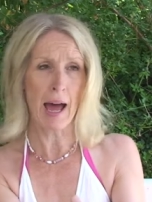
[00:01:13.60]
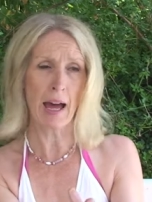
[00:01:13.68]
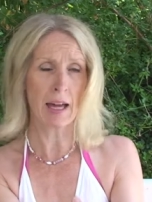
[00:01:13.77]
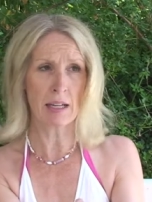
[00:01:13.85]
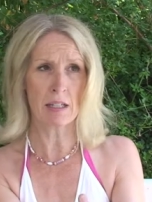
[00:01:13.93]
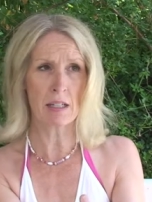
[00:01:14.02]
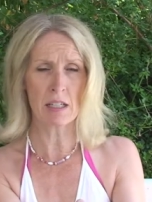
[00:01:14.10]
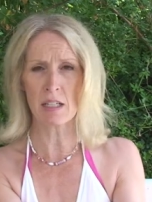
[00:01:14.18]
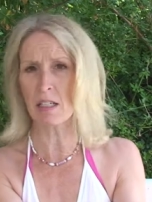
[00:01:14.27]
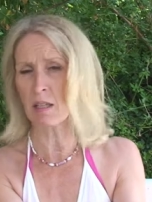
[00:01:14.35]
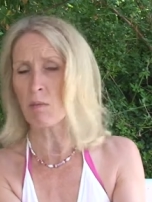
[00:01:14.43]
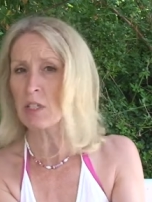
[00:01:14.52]
and
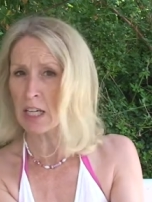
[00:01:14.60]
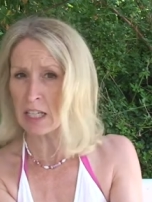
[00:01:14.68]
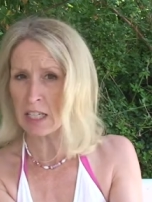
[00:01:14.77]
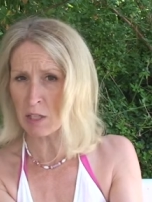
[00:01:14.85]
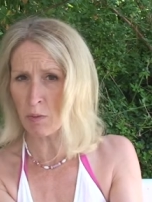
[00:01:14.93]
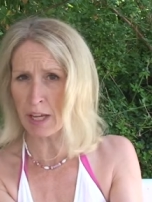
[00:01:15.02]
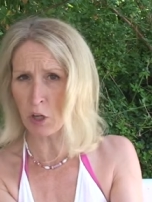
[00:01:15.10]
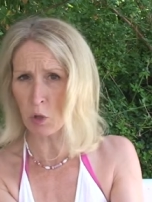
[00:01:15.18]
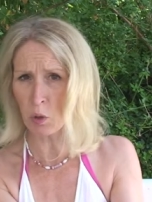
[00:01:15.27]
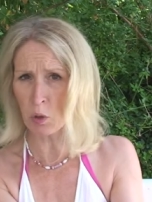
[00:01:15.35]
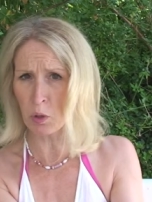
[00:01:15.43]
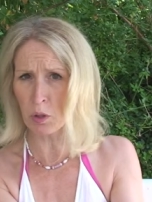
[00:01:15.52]
some tinned sweet
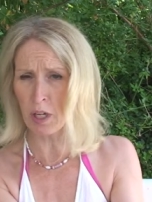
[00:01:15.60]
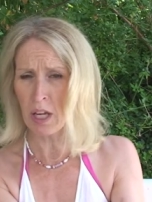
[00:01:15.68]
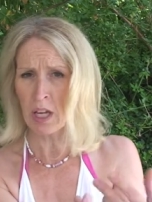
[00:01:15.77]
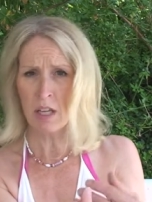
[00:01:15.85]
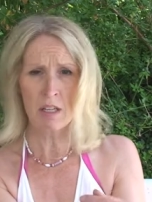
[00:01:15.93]
corn,